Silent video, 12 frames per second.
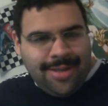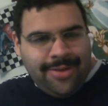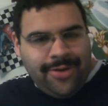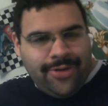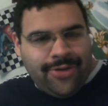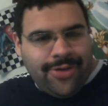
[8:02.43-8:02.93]

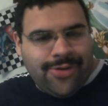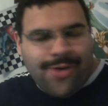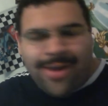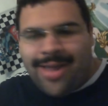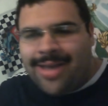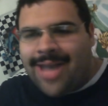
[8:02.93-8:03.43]

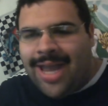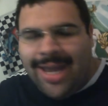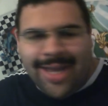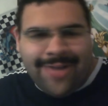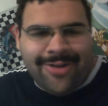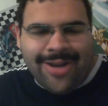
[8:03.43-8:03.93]
Destroy like
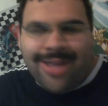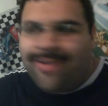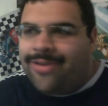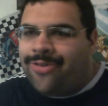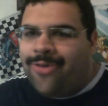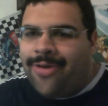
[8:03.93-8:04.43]
Kanegis, you can
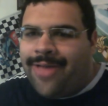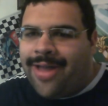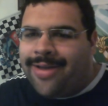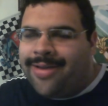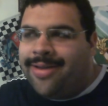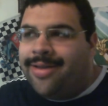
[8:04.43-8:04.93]
easily destroy
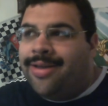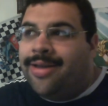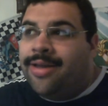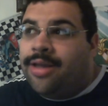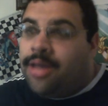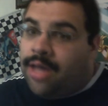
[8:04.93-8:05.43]
like,
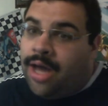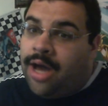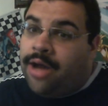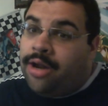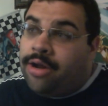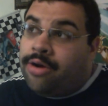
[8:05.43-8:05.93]

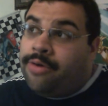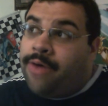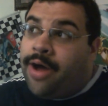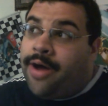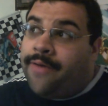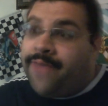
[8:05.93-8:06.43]
I don't know,
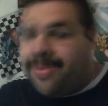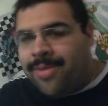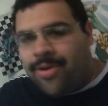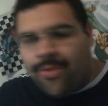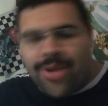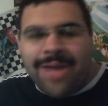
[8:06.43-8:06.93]
uh,
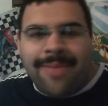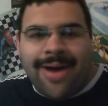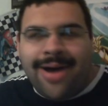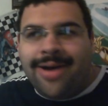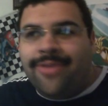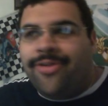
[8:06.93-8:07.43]
female
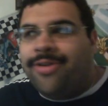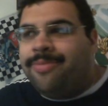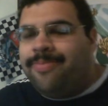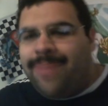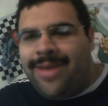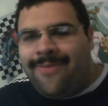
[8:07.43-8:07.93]
Brema, you
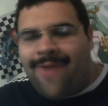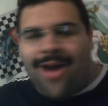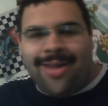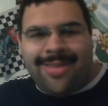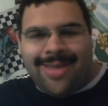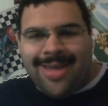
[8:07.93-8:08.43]
can be
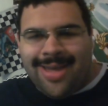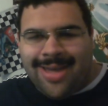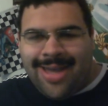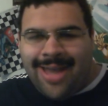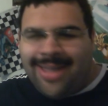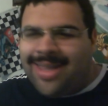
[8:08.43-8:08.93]
Fallen
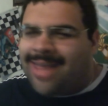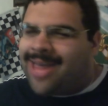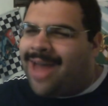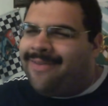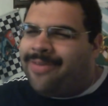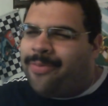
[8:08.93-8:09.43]
Tiki. I think that's
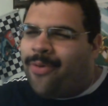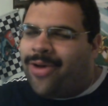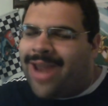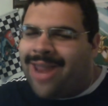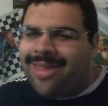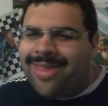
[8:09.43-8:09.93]
kind of the
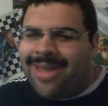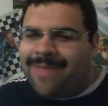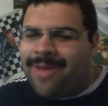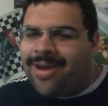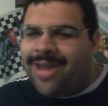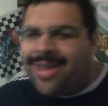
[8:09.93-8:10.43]
point now that I think
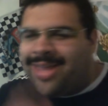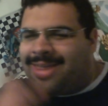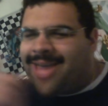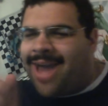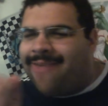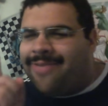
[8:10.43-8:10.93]
about it. I think
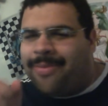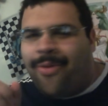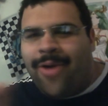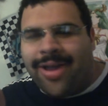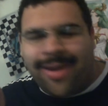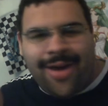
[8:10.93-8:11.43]
that's kind of the
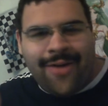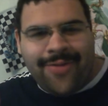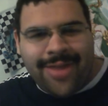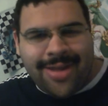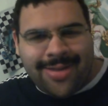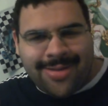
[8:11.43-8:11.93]
point of
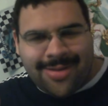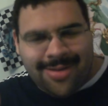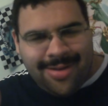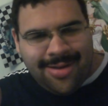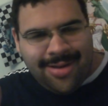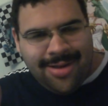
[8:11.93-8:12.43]
this.
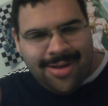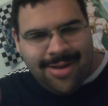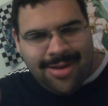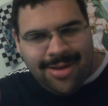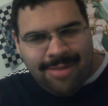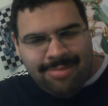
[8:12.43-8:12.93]

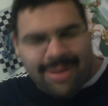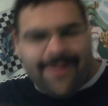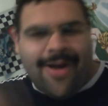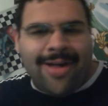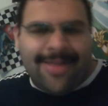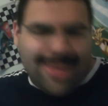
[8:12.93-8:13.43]
Because
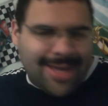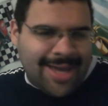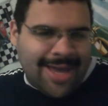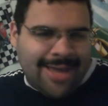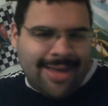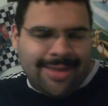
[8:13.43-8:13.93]
Fallen
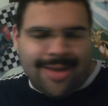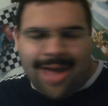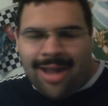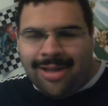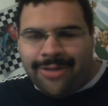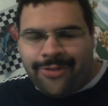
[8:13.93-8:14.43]
Tiki is, is the
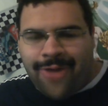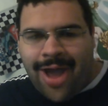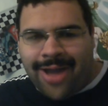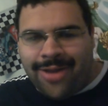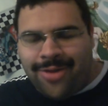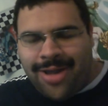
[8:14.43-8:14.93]
colorless
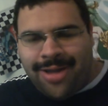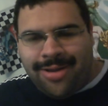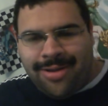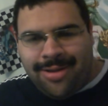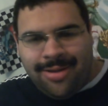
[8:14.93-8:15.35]
dragon unit.